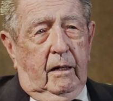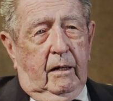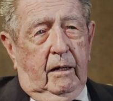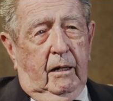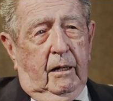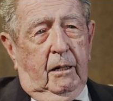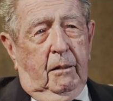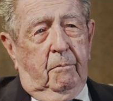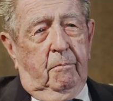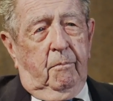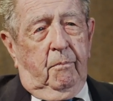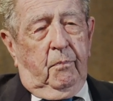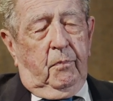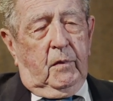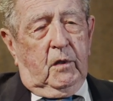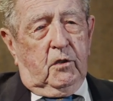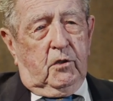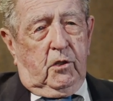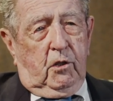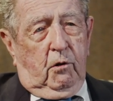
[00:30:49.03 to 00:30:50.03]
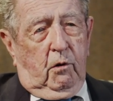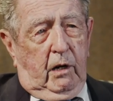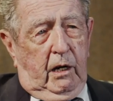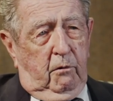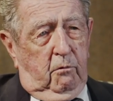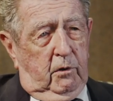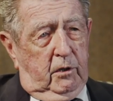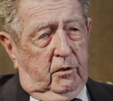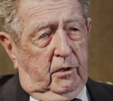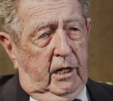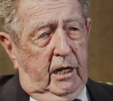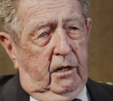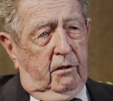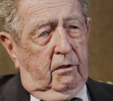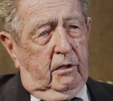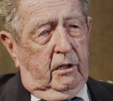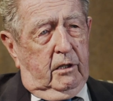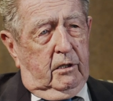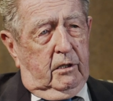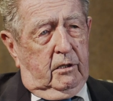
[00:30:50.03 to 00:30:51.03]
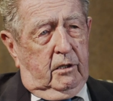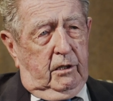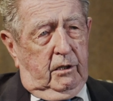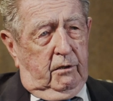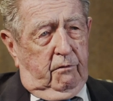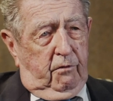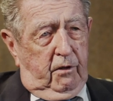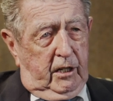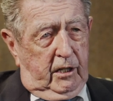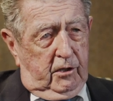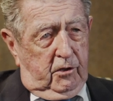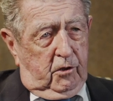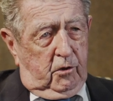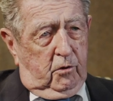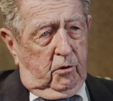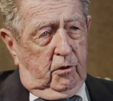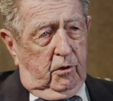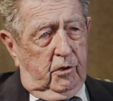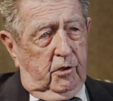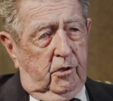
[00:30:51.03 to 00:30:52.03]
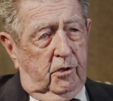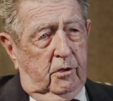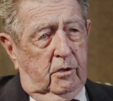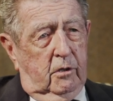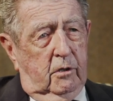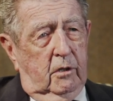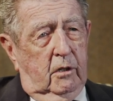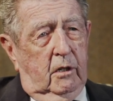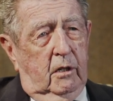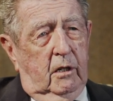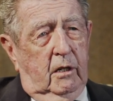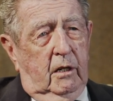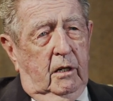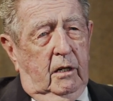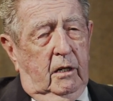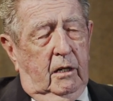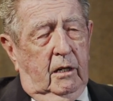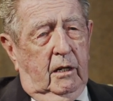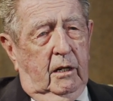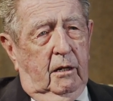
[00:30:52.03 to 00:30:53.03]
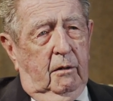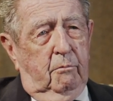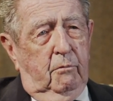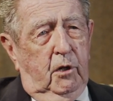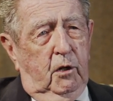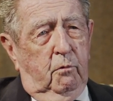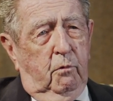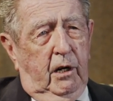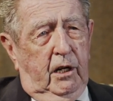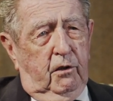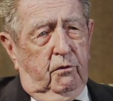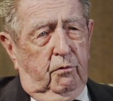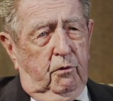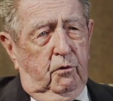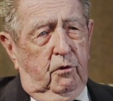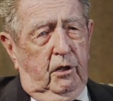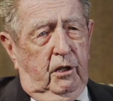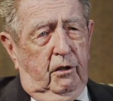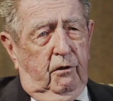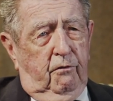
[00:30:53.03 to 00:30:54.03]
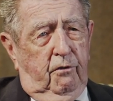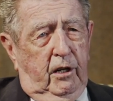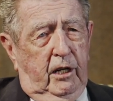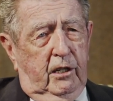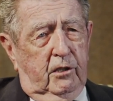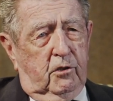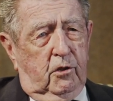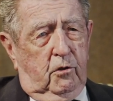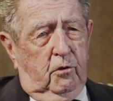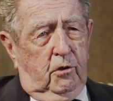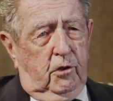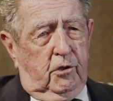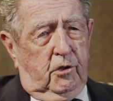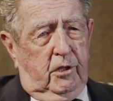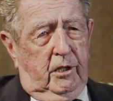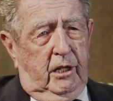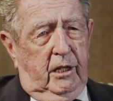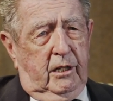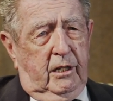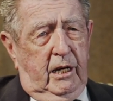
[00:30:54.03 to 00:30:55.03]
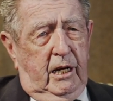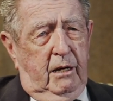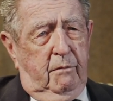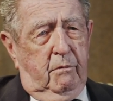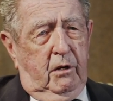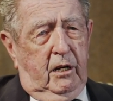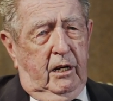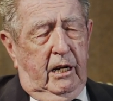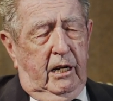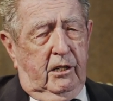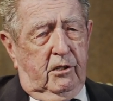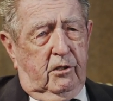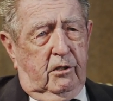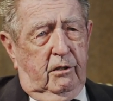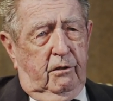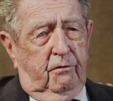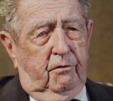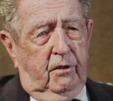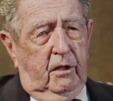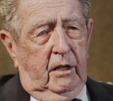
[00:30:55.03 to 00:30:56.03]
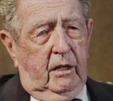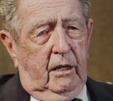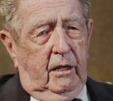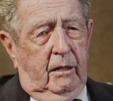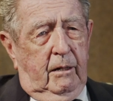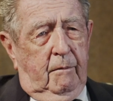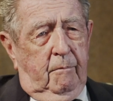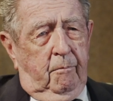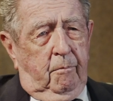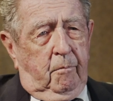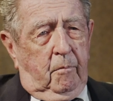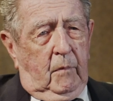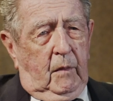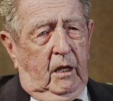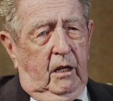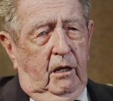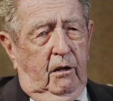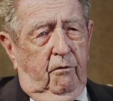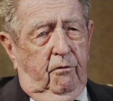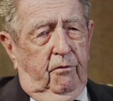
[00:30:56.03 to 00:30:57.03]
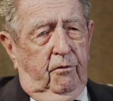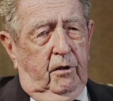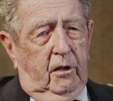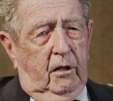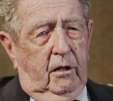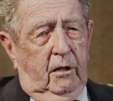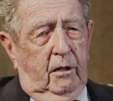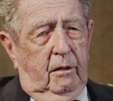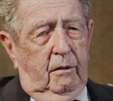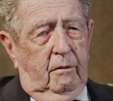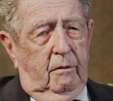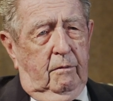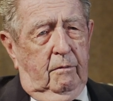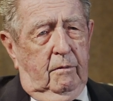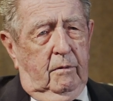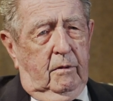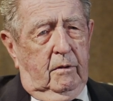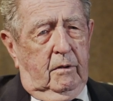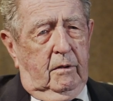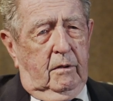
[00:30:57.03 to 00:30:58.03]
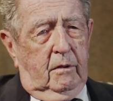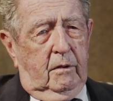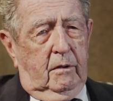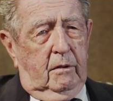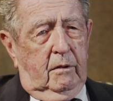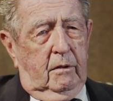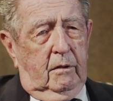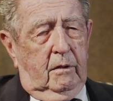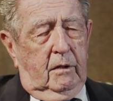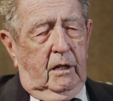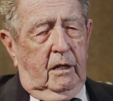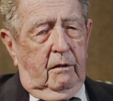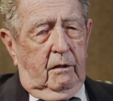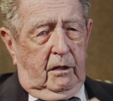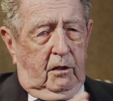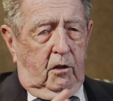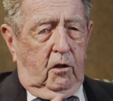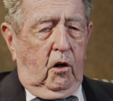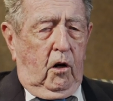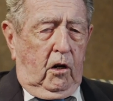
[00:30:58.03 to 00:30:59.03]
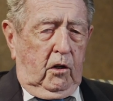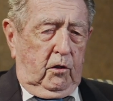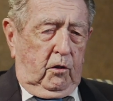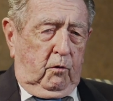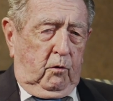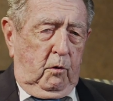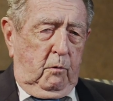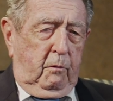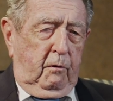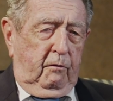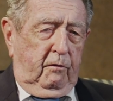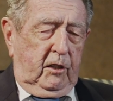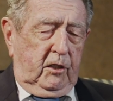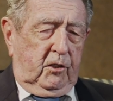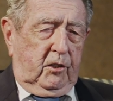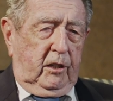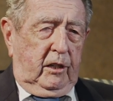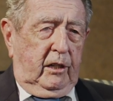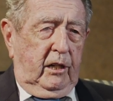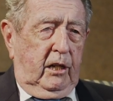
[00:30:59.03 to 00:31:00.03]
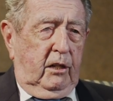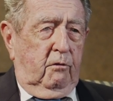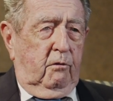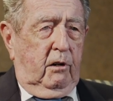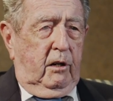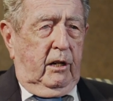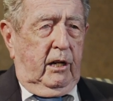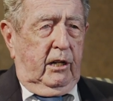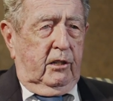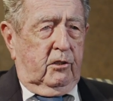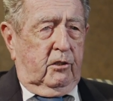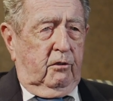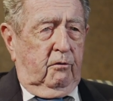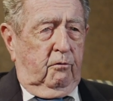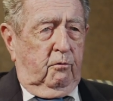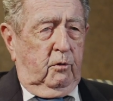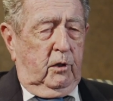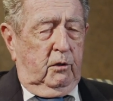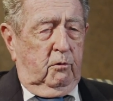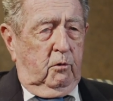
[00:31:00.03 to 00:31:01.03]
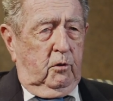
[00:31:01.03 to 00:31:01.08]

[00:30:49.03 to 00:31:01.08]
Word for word: Um, so I went down into the advanced course. Uh, midway through the advanced course, they came and asked if, if uh, called a group of us together and asked if we